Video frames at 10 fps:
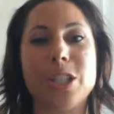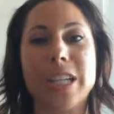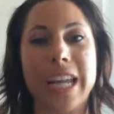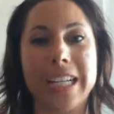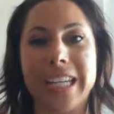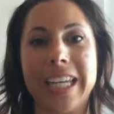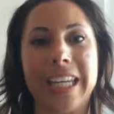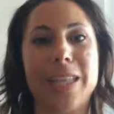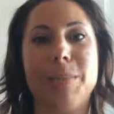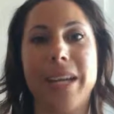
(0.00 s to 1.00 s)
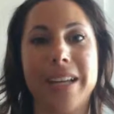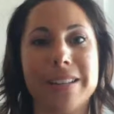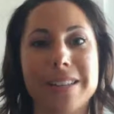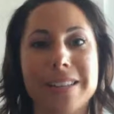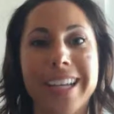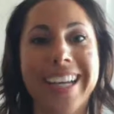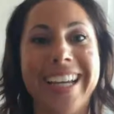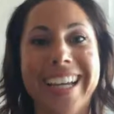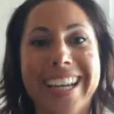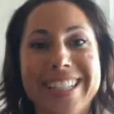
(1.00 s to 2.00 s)
and a kick in the pants
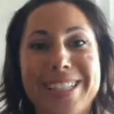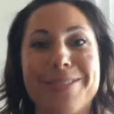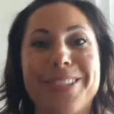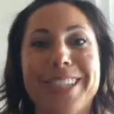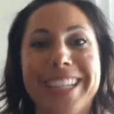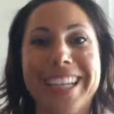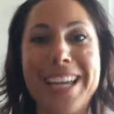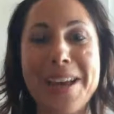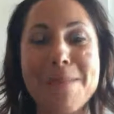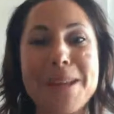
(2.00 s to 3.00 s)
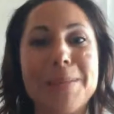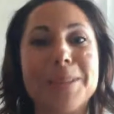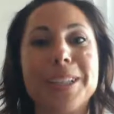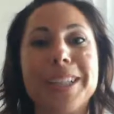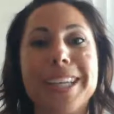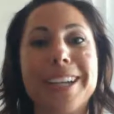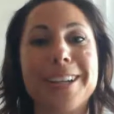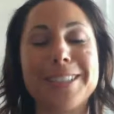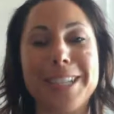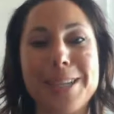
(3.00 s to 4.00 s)
to really be able to lead our
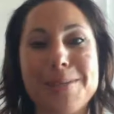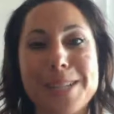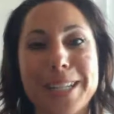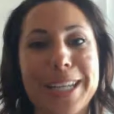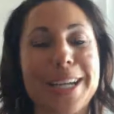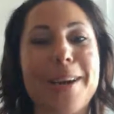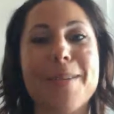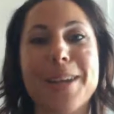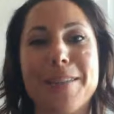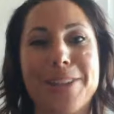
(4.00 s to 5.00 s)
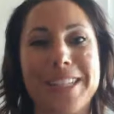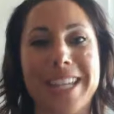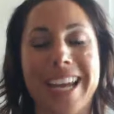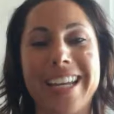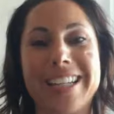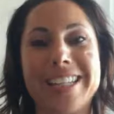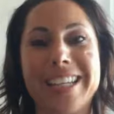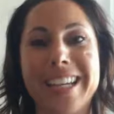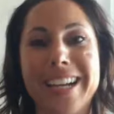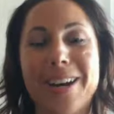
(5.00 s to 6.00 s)
teams and get going every day. It's
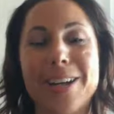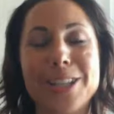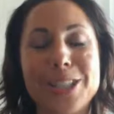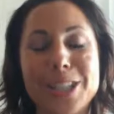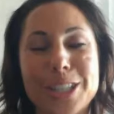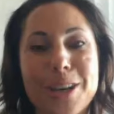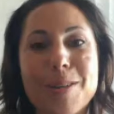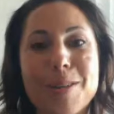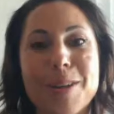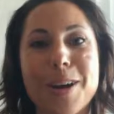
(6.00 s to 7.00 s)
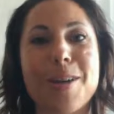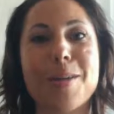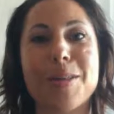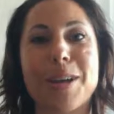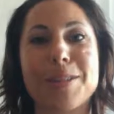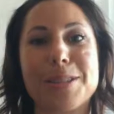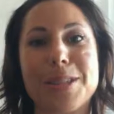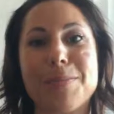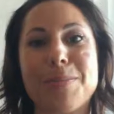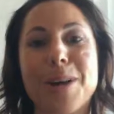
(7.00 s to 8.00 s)
hard to just go without
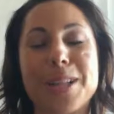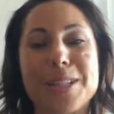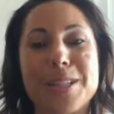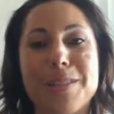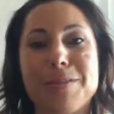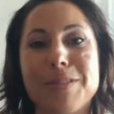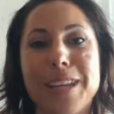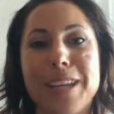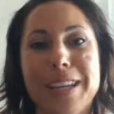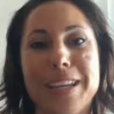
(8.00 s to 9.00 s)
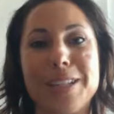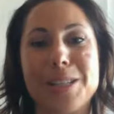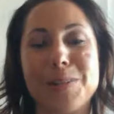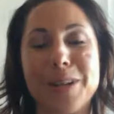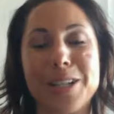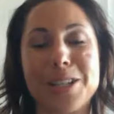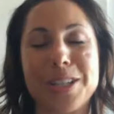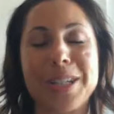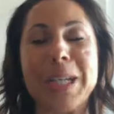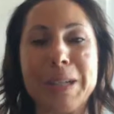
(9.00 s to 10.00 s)
some positive inspiration.